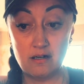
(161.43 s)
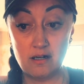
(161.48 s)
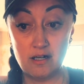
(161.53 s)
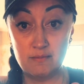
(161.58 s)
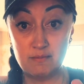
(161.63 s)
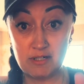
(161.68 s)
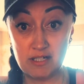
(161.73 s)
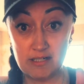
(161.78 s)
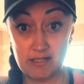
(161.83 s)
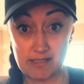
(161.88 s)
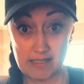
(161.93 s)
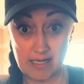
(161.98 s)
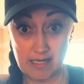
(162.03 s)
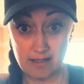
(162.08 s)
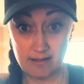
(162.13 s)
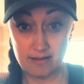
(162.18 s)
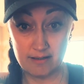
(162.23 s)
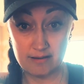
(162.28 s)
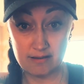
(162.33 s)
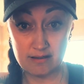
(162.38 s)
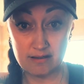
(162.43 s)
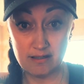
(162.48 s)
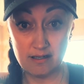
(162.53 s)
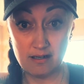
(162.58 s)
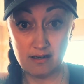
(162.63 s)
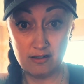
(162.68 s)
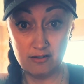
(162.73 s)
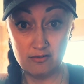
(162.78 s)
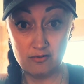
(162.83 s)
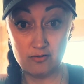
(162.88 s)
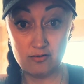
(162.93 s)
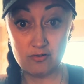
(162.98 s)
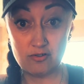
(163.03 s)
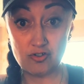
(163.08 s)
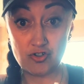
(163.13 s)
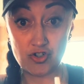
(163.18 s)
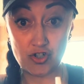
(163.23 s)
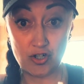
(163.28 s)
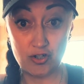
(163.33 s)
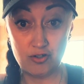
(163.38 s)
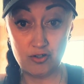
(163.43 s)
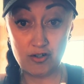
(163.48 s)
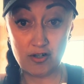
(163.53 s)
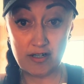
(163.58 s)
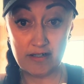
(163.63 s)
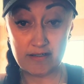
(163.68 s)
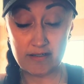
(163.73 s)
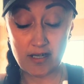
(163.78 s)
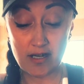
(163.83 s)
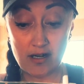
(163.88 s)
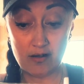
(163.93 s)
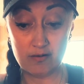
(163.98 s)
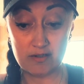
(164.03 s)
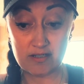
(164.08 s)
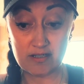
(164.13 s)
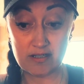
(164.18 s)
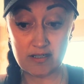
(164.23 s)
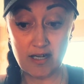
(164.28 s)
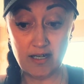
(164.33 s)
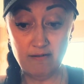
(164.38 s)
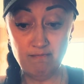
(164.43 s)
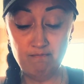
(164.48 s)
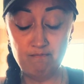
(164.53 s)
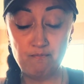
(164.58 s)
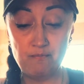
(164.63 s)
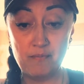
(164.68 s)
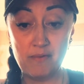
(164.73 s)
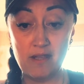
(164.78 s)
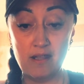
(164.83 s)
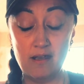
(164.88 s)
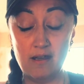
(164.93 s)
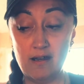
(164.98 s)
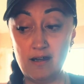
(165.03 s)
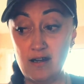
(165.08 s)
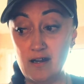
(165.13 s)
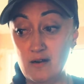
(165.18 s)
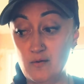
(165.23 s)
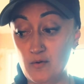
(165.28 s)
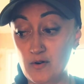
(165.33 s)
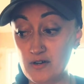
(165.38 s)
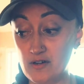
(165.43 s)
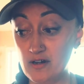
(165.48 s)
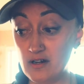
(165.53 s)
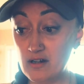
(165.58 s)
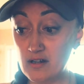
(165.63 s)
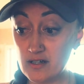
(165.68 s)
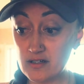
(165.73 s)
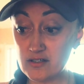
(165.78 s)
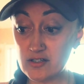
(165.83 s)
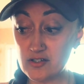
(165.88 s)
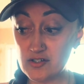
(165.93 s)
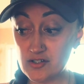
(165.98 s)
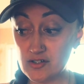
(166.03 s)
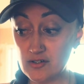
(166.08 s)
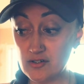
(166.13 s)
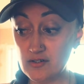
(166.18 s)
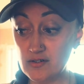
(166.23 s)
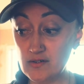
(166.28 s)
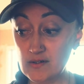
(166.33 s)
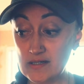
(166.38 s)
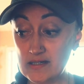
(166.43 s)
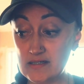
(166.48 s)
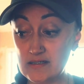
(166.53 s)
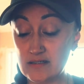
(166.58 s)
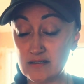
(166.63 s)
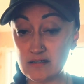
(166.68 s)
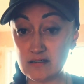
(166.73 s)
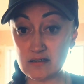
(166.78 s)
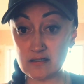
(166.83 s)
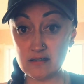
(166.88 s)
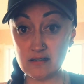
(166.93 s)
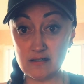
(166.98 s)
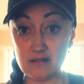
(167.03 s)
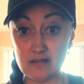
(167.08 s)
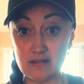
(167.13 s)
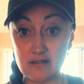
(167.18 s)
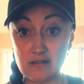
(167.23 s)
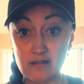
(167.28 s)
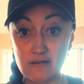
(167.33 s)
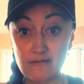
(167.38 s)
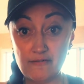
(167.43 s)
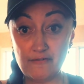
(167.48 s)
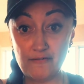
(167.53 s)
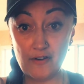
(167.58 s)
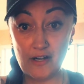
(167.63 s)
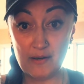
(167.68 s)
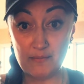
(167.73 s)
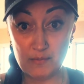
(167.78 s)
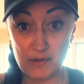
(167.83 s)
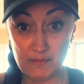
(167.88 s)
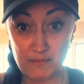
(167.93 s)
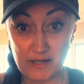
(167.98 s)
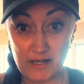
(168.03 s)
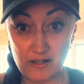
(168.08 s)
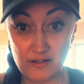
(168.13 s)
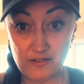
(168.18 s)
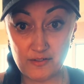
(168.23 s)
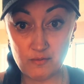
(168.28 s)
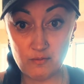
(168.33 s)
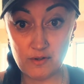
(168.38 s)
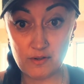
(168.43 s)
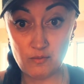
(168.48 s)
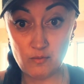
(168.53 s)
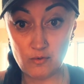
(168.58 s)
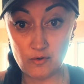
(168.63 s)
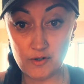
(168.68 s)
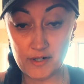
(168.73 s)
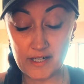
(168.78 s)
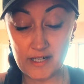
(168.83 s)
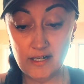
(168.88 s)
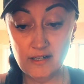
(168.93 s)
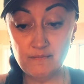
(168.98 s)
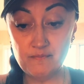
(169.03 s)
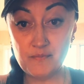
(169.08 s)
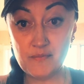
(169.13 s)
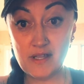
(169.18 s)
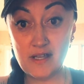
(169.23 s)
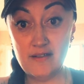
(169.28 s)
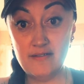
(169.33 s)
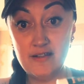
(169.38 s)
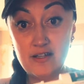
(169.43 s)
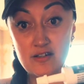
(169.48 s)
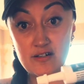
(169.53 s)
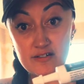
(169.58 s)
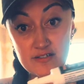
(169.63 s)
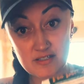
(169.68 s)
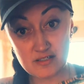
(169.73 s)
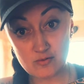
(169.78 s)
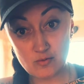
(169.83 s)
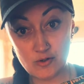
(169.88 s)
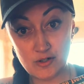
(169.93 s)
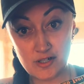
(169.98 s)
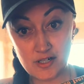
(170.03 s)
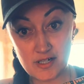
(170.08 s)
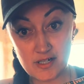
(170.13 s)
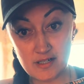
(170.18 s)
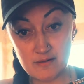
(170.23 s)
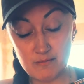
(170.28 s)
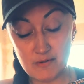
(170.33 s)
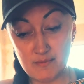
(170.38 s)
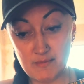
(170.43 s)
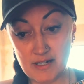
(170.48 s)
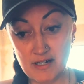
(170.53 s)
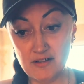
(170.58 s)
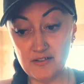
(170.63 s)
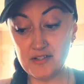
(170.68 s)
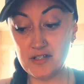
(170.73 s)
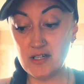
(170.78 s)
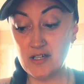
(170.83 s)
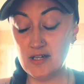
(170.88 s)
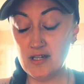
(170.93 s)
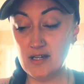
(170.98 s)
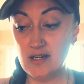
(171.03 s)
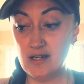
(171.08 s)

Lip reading: I'm going to take this now to show you guys how it's done. What I like to do is fill up my mouth with water, and then I squirt it in my mouth.